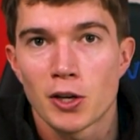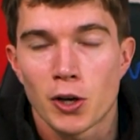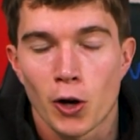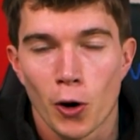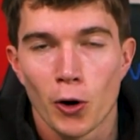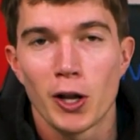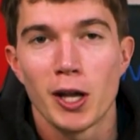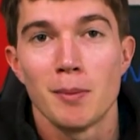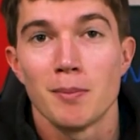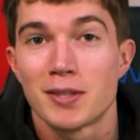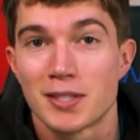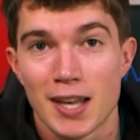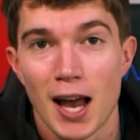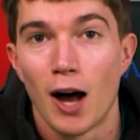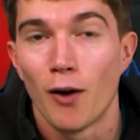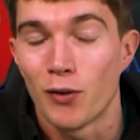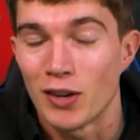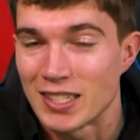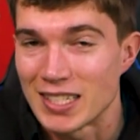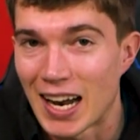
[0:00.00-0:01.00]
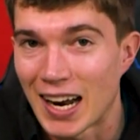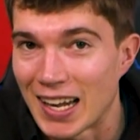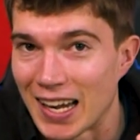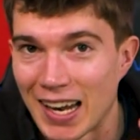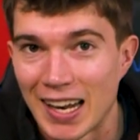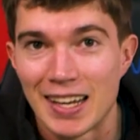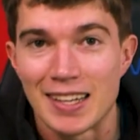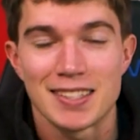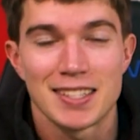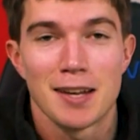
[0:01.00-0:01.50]
Kurt himself is not an
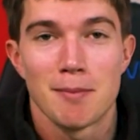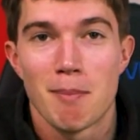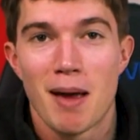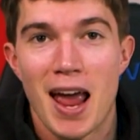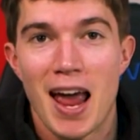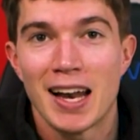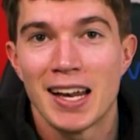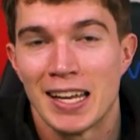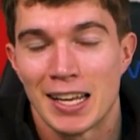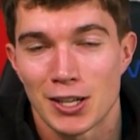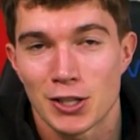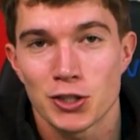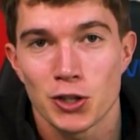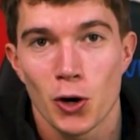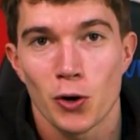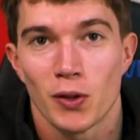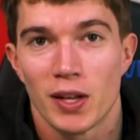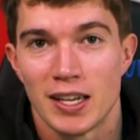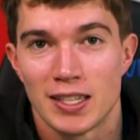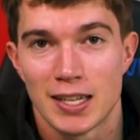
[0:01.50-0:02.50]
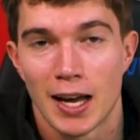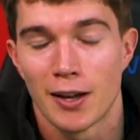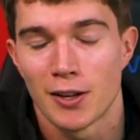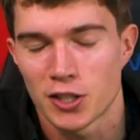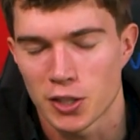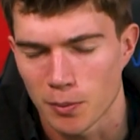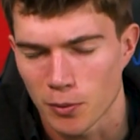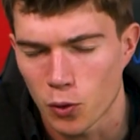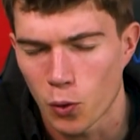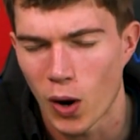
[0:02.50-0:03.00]
innocent man. He has certainly
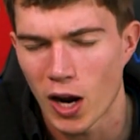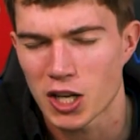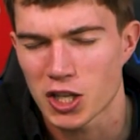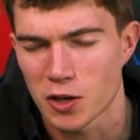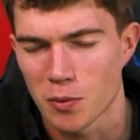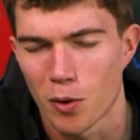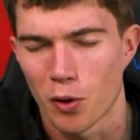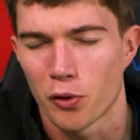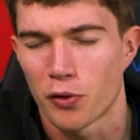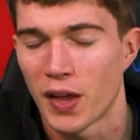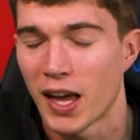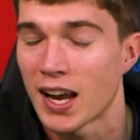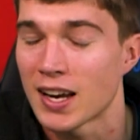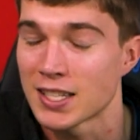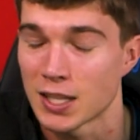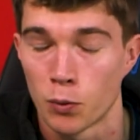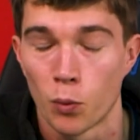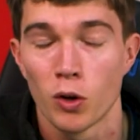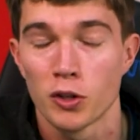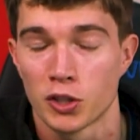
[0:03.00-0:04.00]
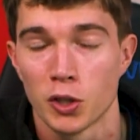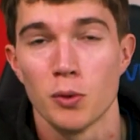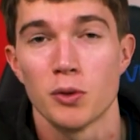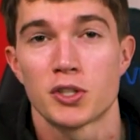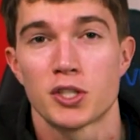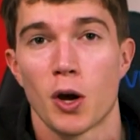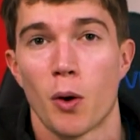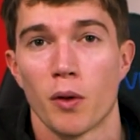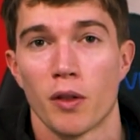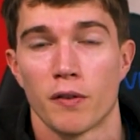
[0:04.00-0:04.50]
done some questionable things and will do
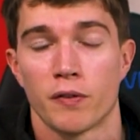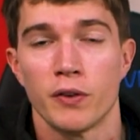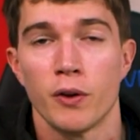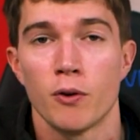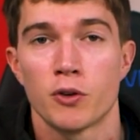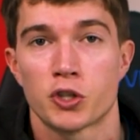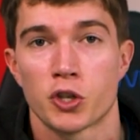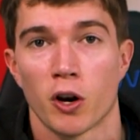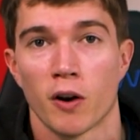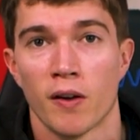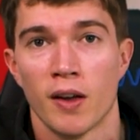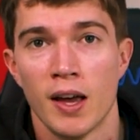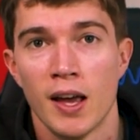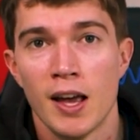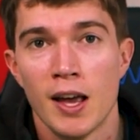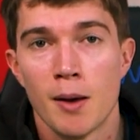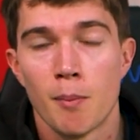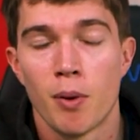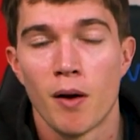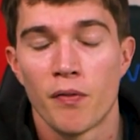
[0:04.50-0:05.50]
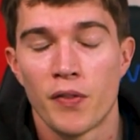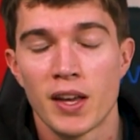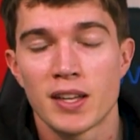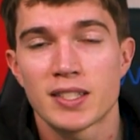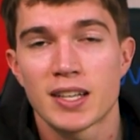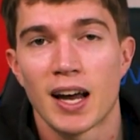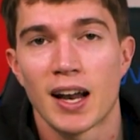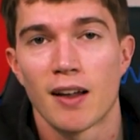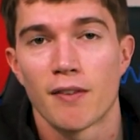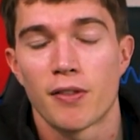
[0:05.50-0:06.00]
so in the future, but
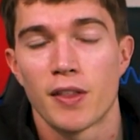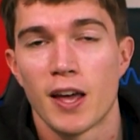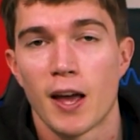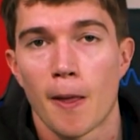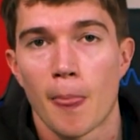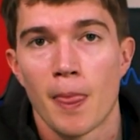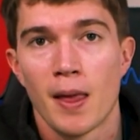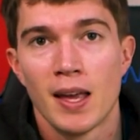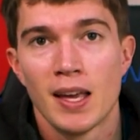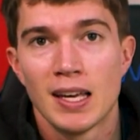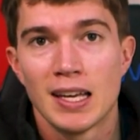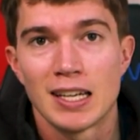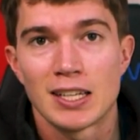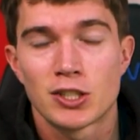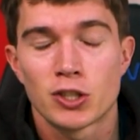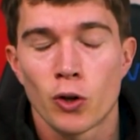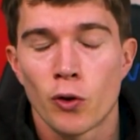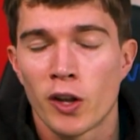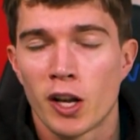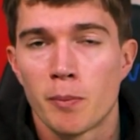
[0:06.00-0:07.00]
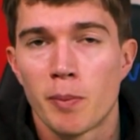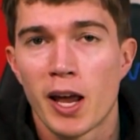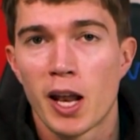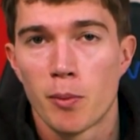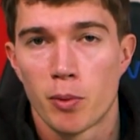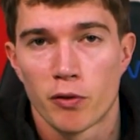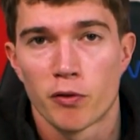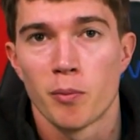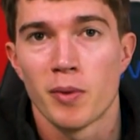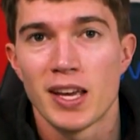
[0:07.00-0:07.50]
this kind of thing is certainly
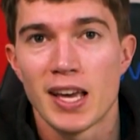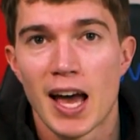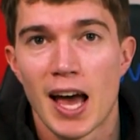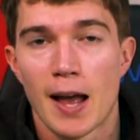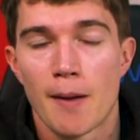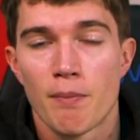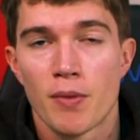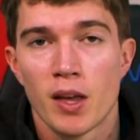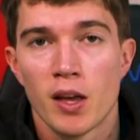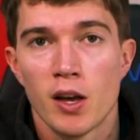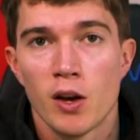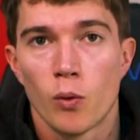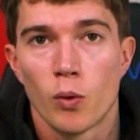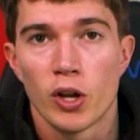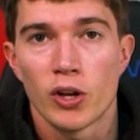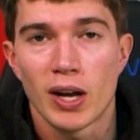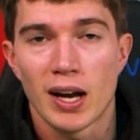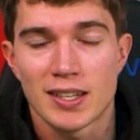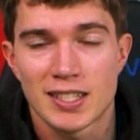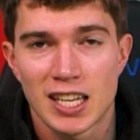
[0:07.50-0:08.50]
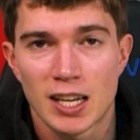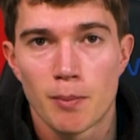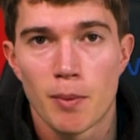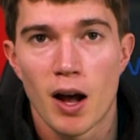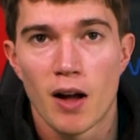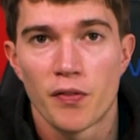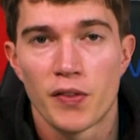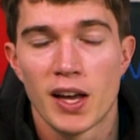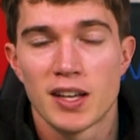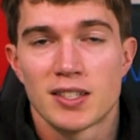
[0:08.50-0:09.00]
debatable from EA. What do you guys think
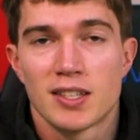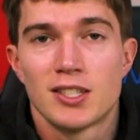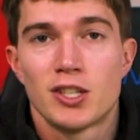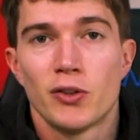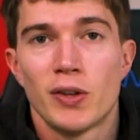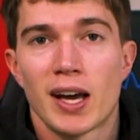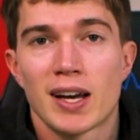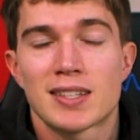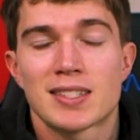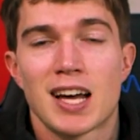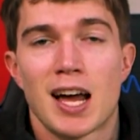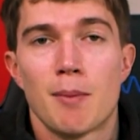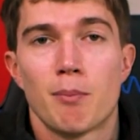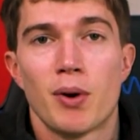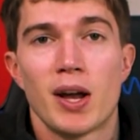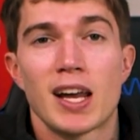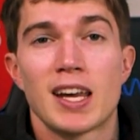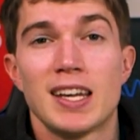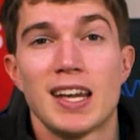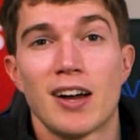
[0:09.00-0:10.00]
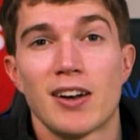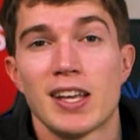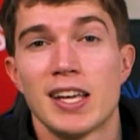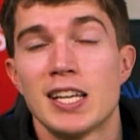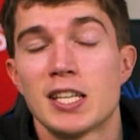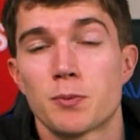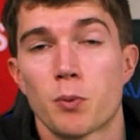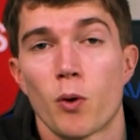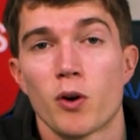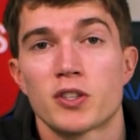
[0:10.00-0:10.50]
about this? Until next time, breaking down
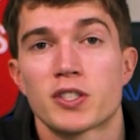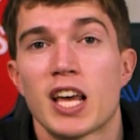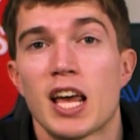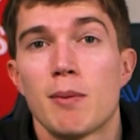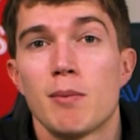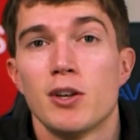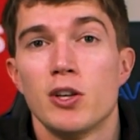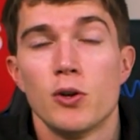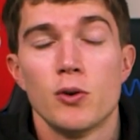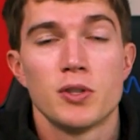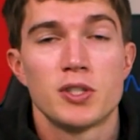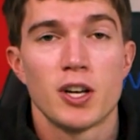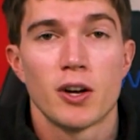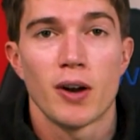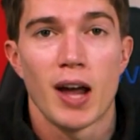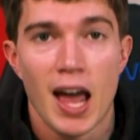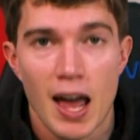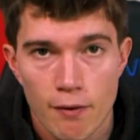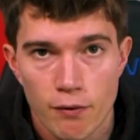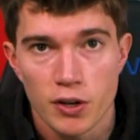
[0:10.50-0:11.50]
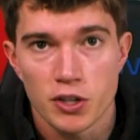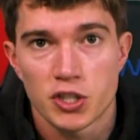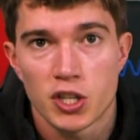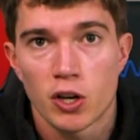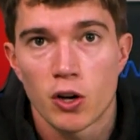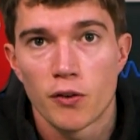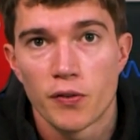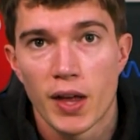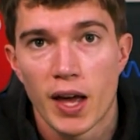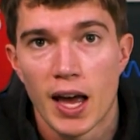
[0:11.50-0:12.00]
esports gaming news here every
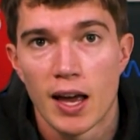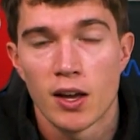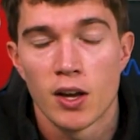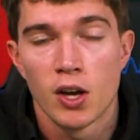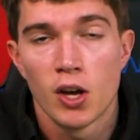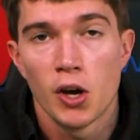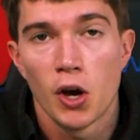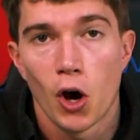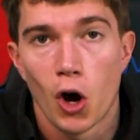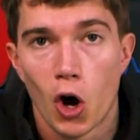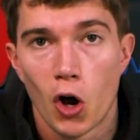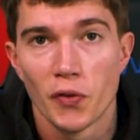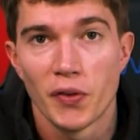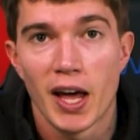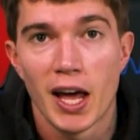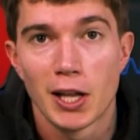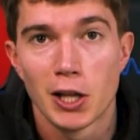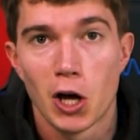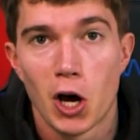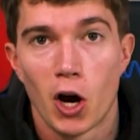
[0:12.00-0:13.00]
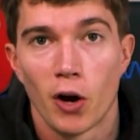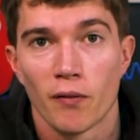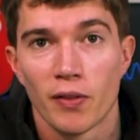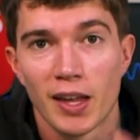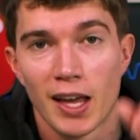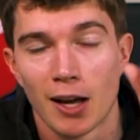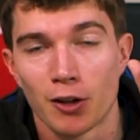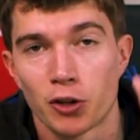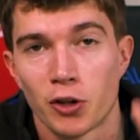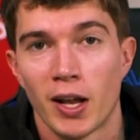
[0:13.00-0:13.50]
single day, all day long.
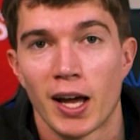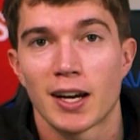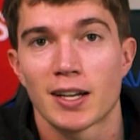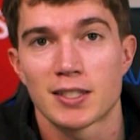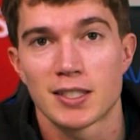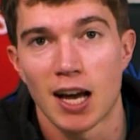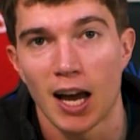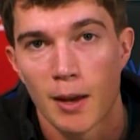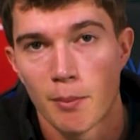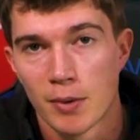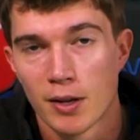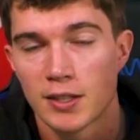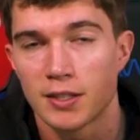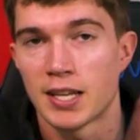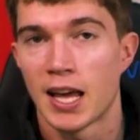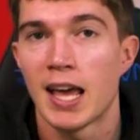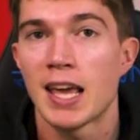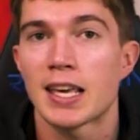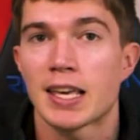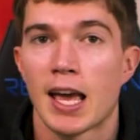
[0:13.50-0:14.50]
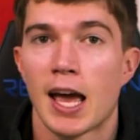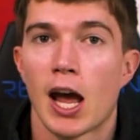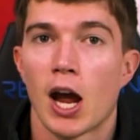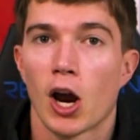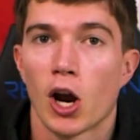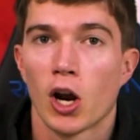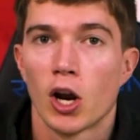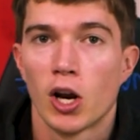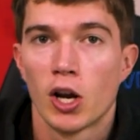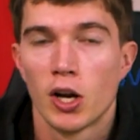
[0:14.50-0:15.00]
Until next time, take
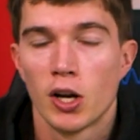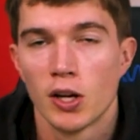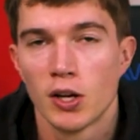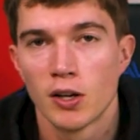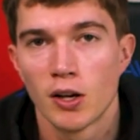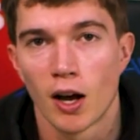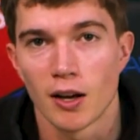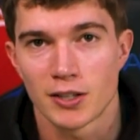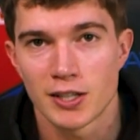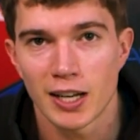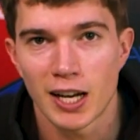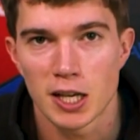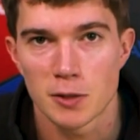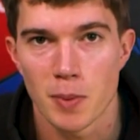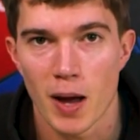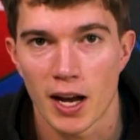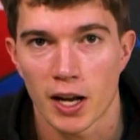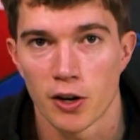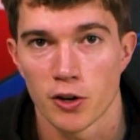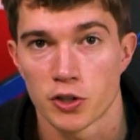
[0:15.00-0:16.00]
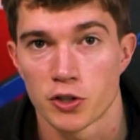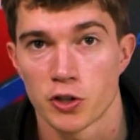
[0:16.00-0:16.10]
care. I'll see you guys back here